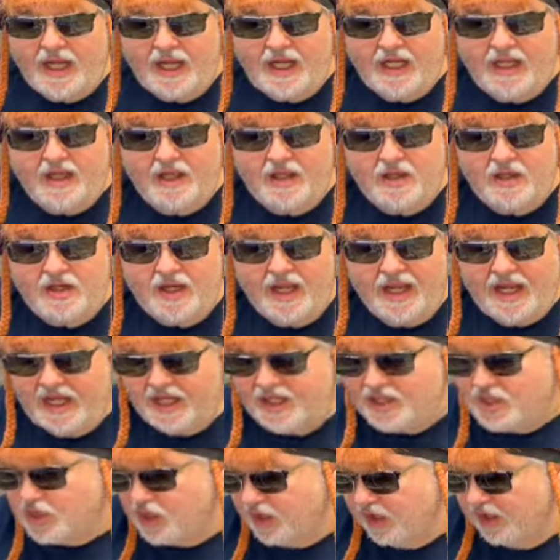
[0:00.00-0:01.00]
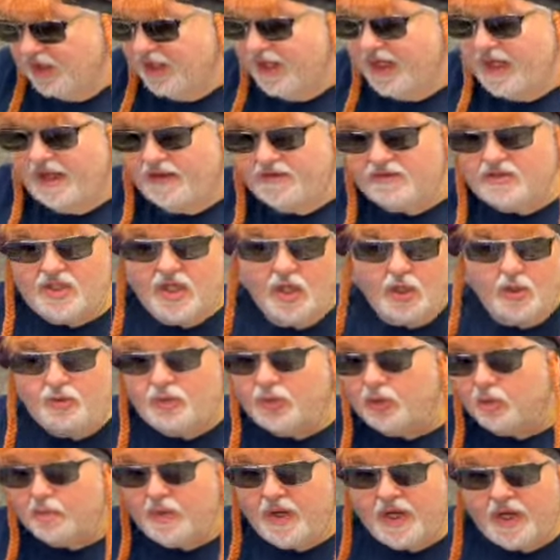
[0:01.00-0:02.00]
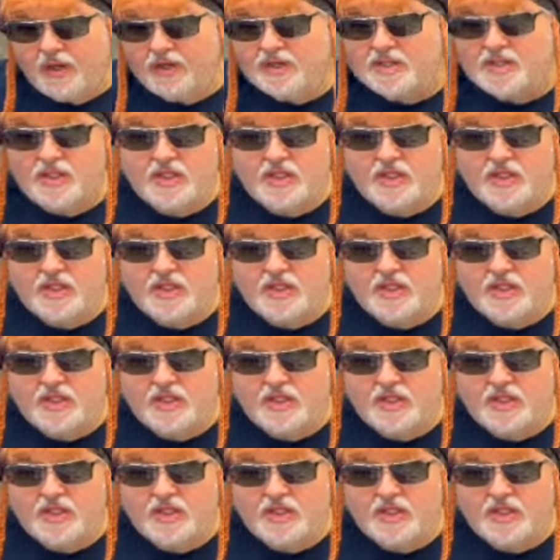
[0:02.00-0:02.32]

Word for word: and Angela have told their parents